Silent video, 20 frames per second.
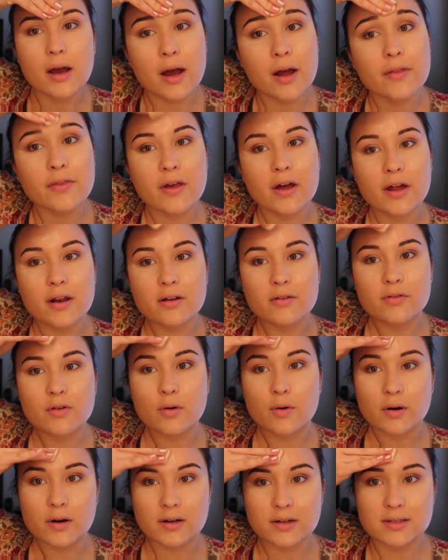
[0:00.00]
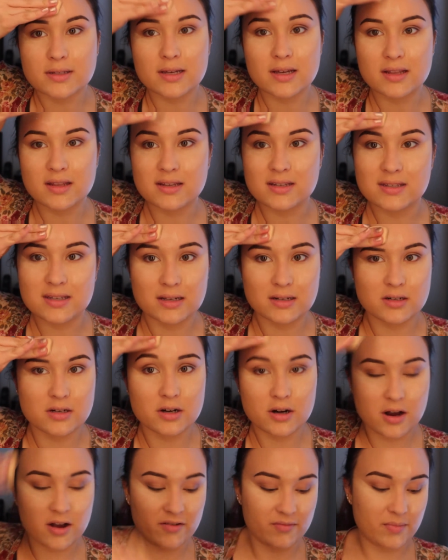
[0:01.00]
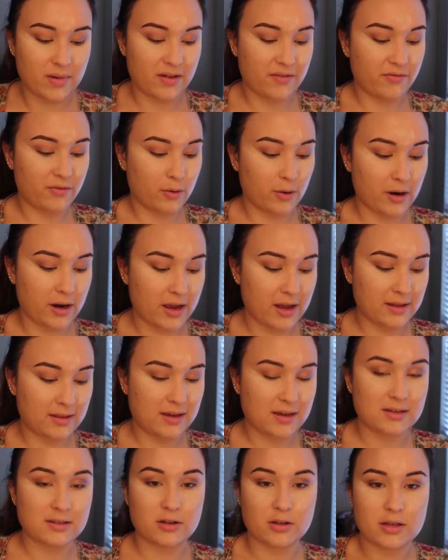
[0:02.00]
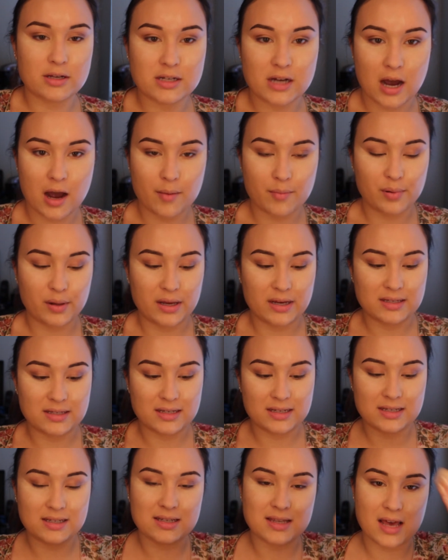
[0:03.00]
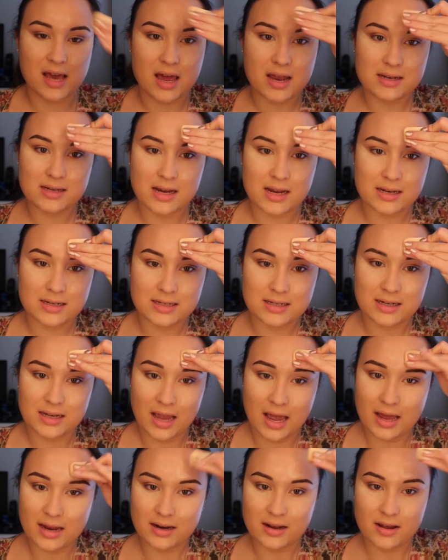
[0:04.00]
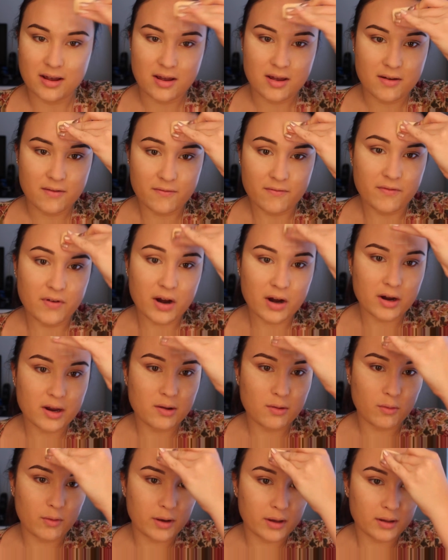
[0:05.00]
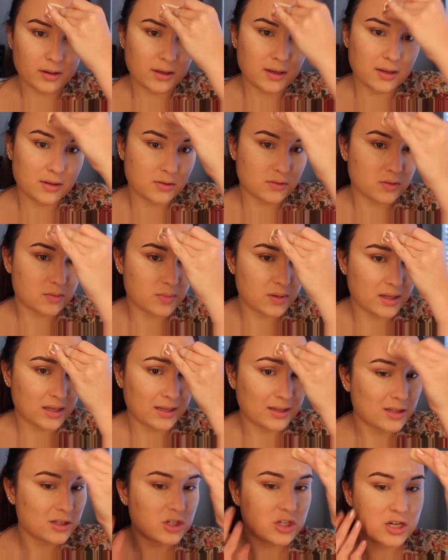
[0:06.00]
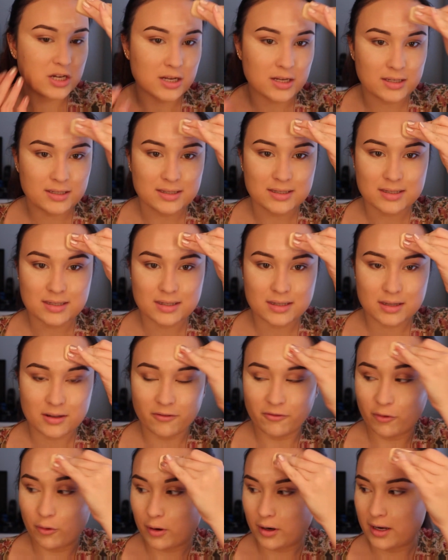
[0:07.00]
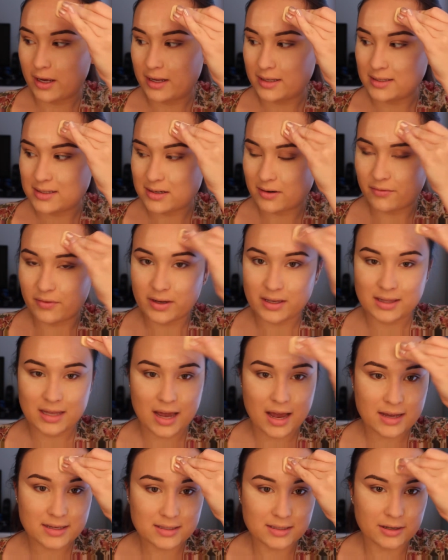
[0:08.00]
And then of course in the center of my forehead. These are the top places that tend to get very oily. Those would be like the cheeks, the forehead, stuff like that.